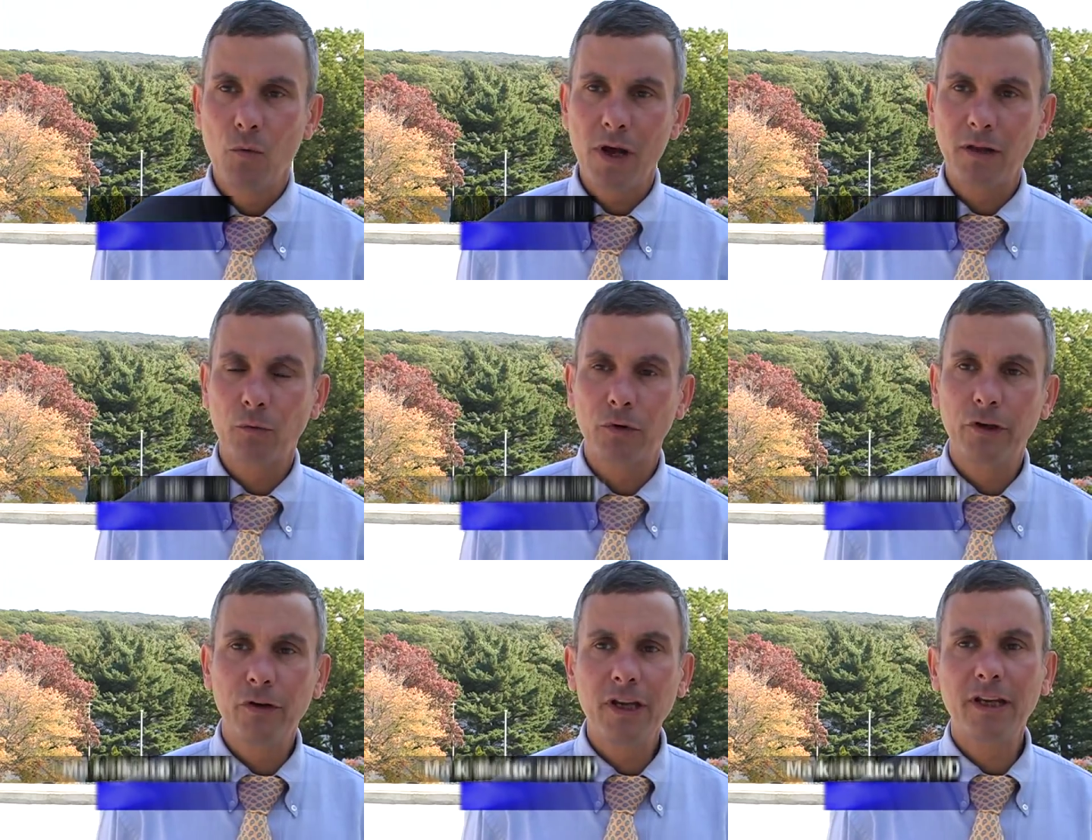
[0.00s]
Well, we're
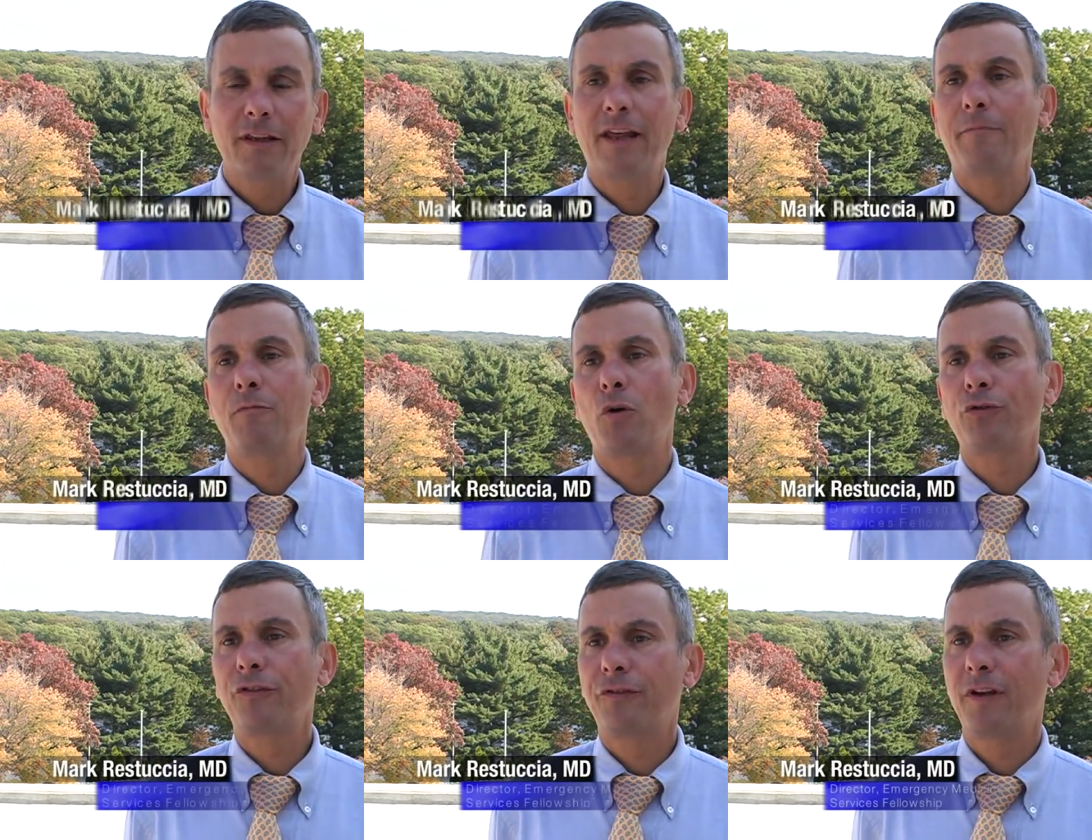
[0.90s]
unique in that
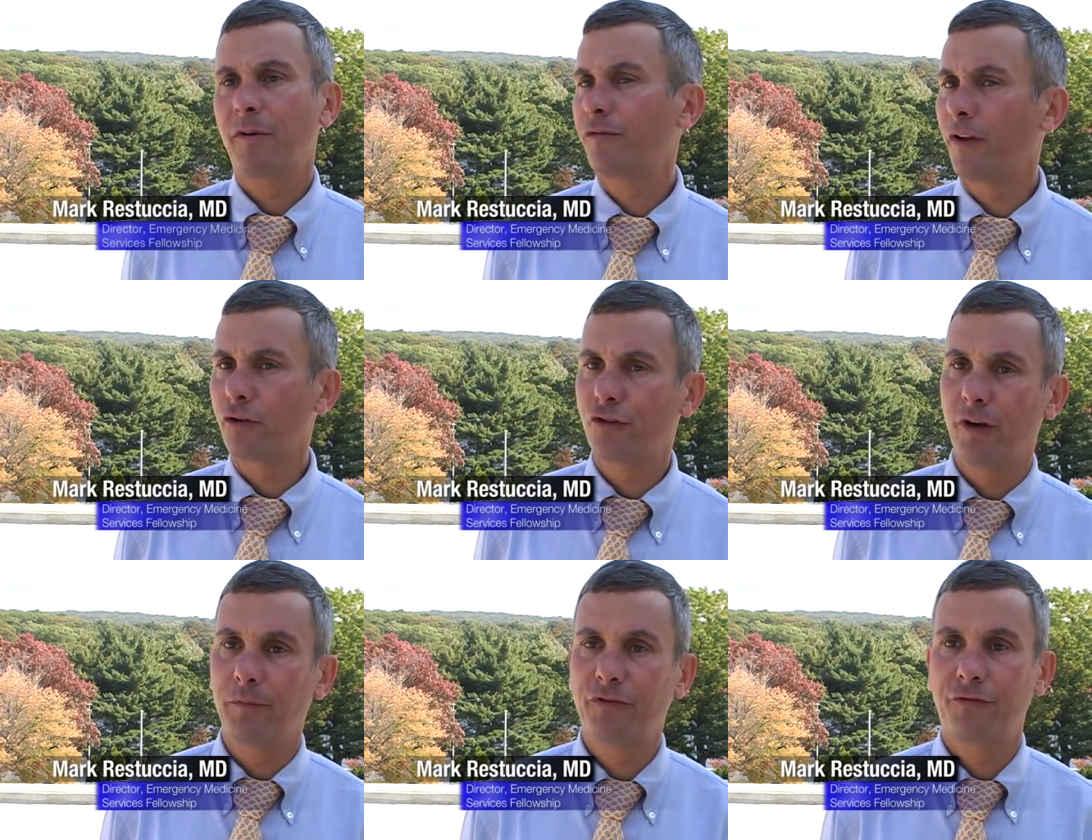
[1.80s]
most EMS
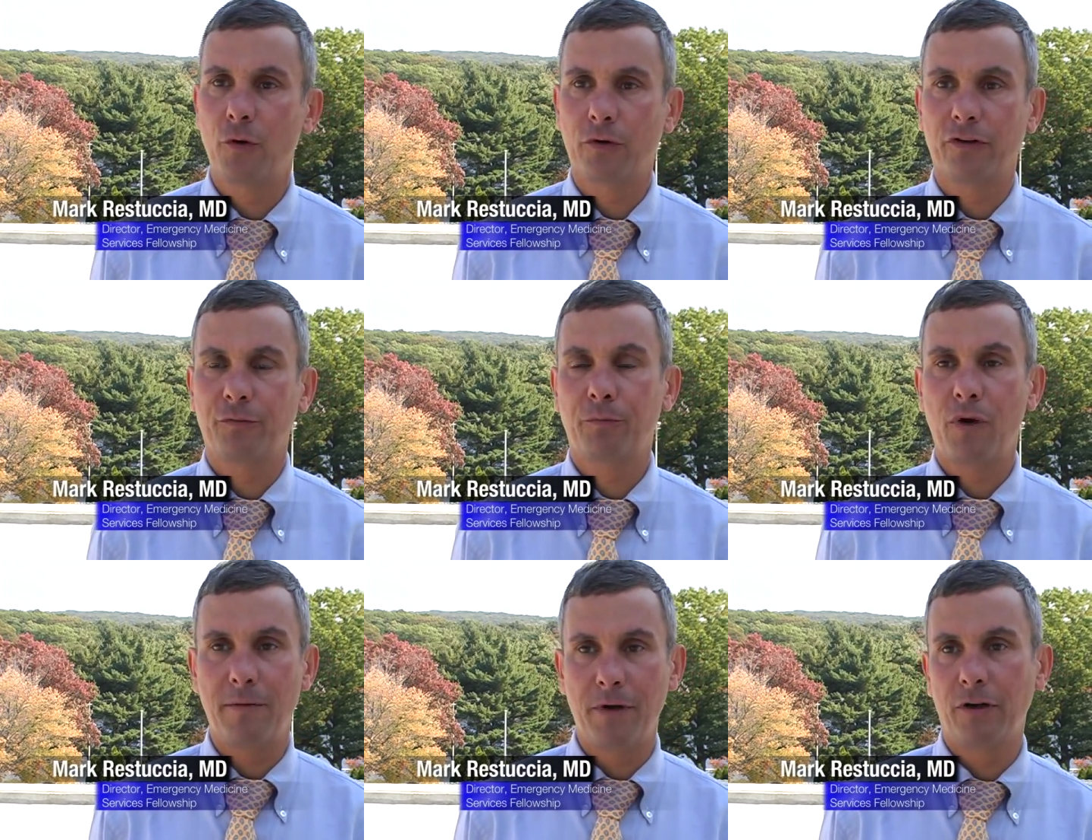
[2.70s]
fellowships focus
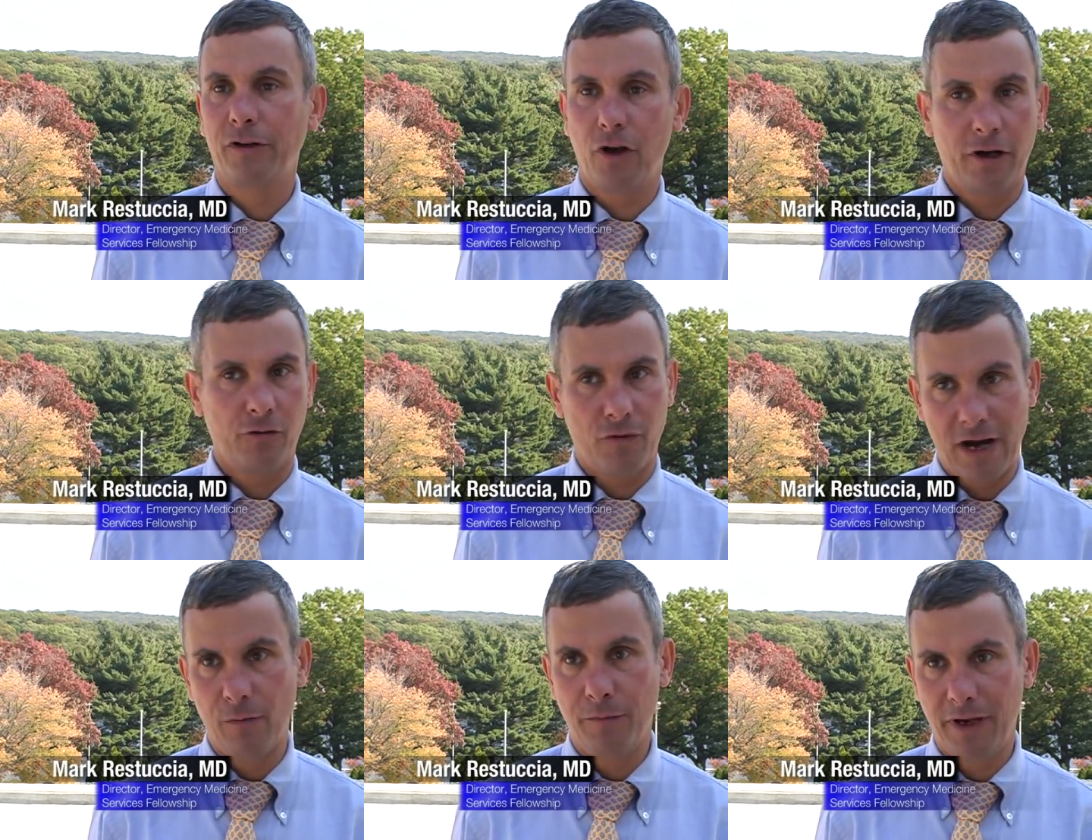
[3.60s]
primarily on
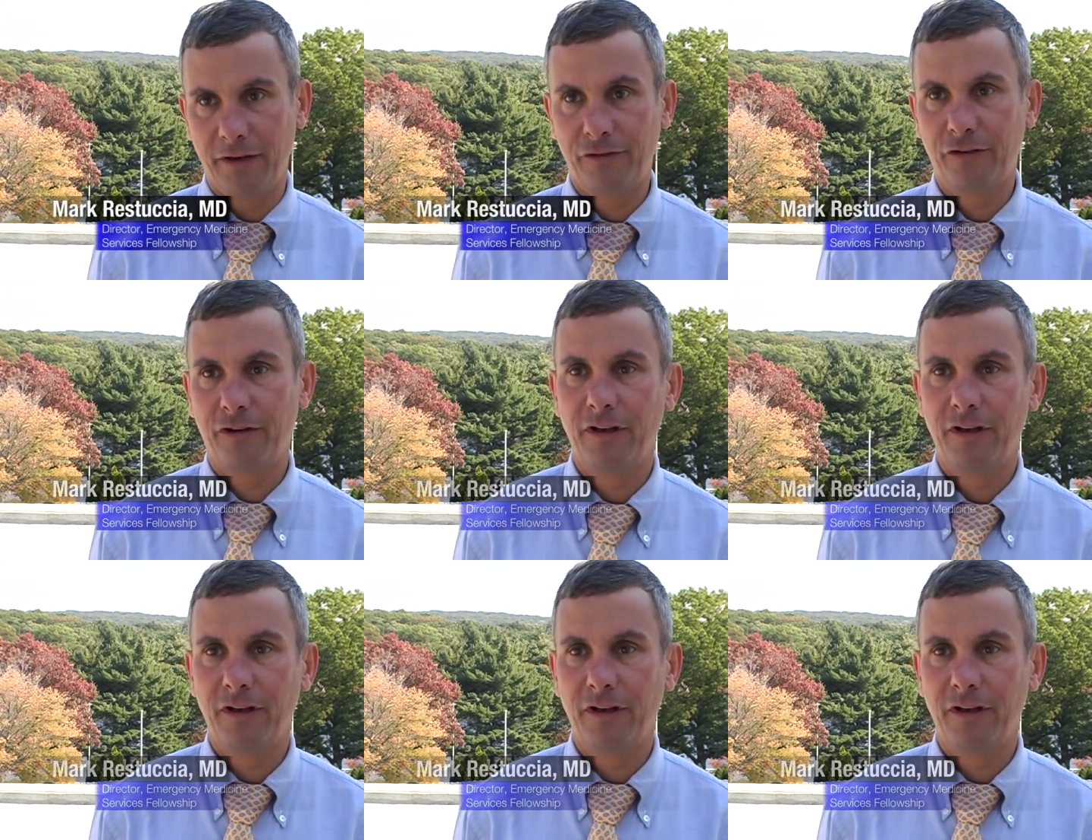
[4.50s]
ground-based